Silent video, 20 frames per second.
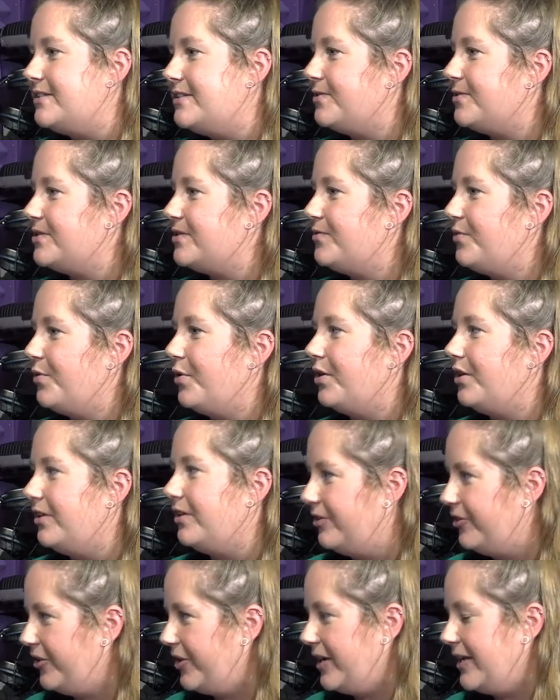There was four
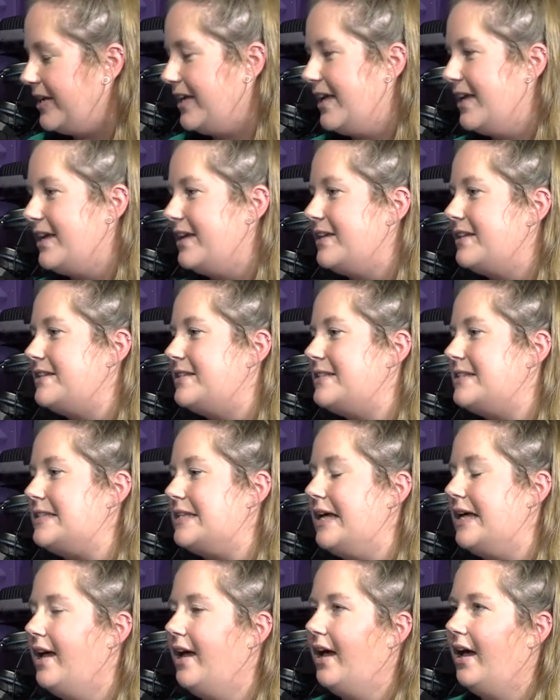little grandkids.
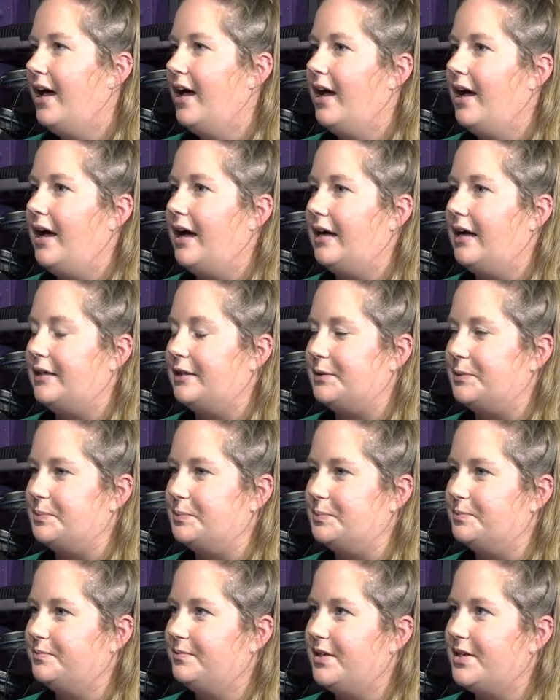Um,
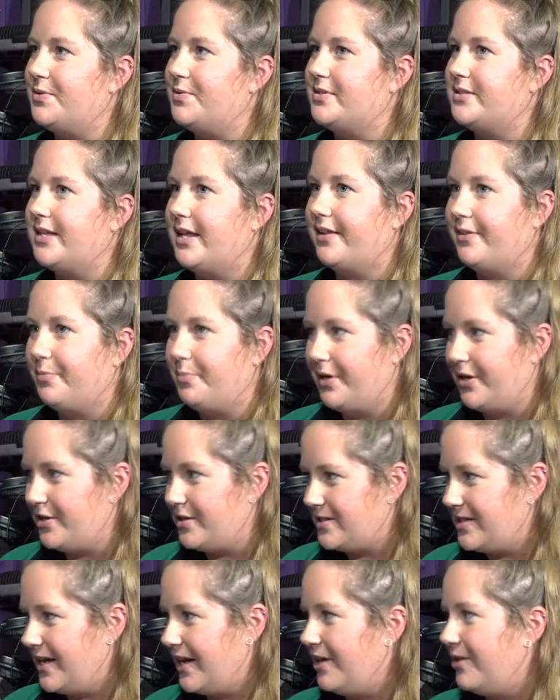it was at the
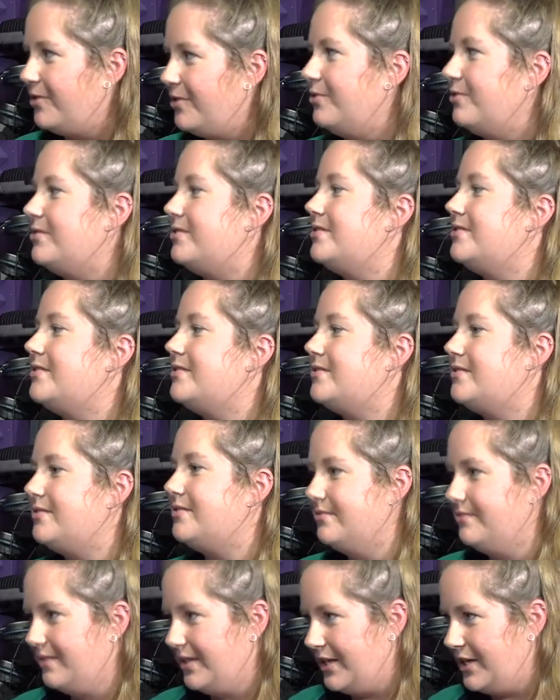parents' house.
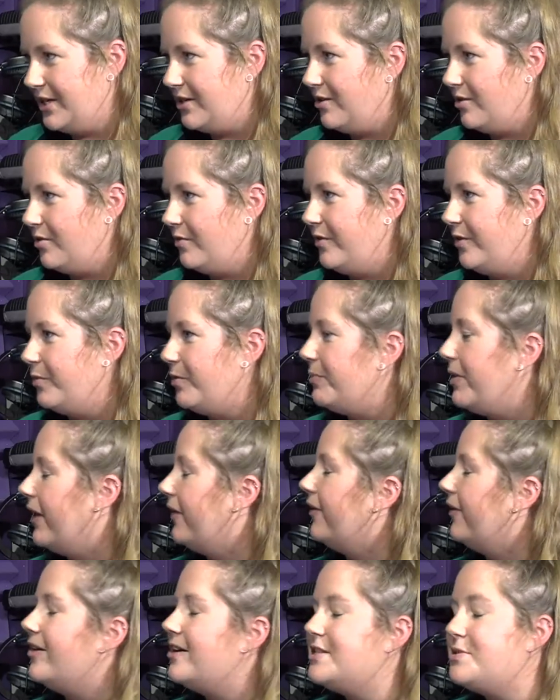They didn't know if he went back
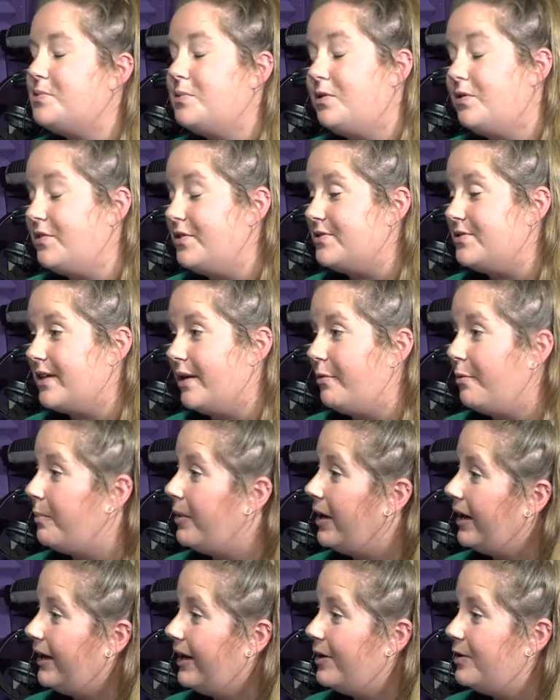in the hospital, if he was coming
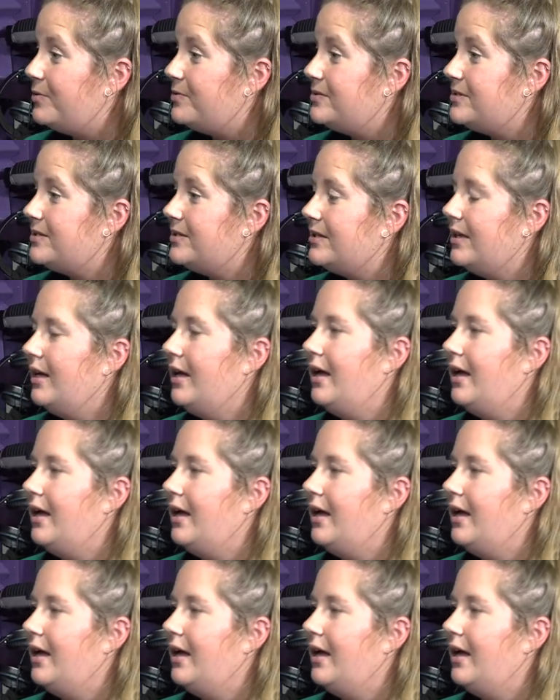back out.